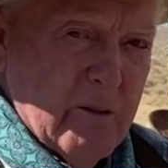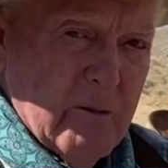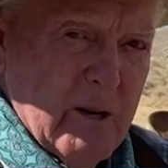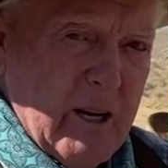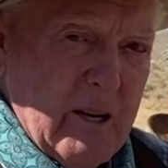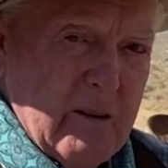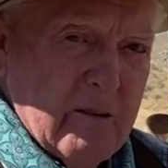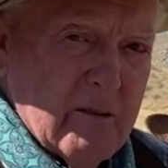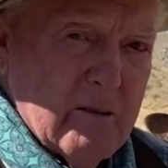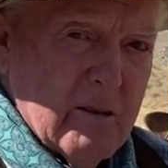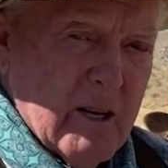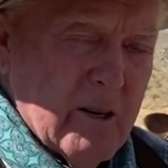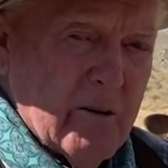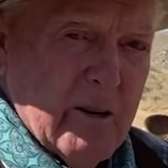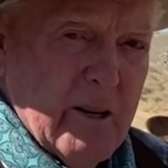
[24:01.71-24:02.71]
rein.
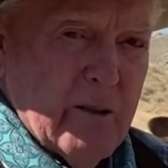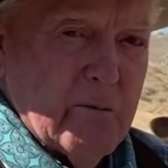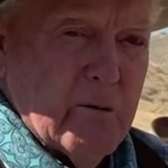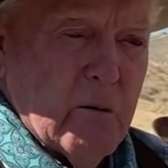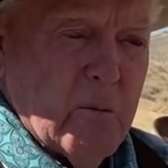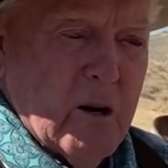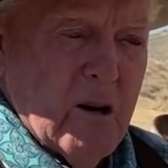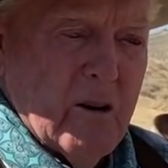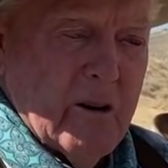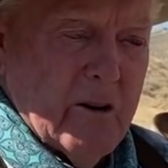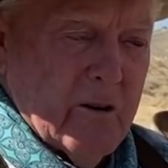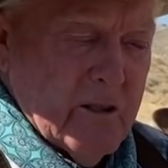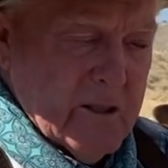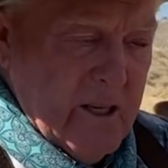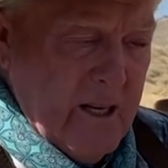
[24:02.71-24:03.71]
I don't have the romal on.
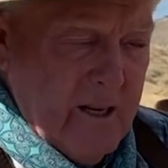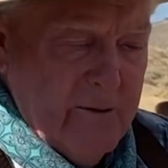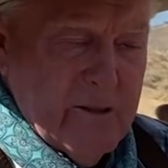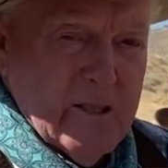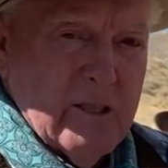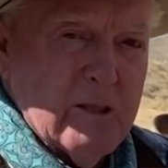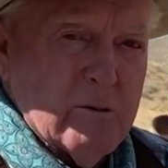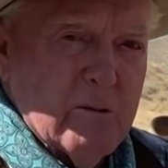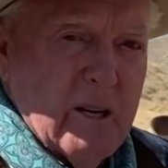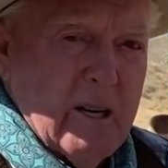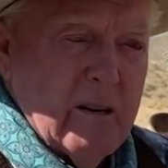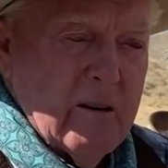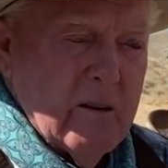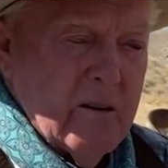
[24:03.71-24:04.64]
All I have is this rein.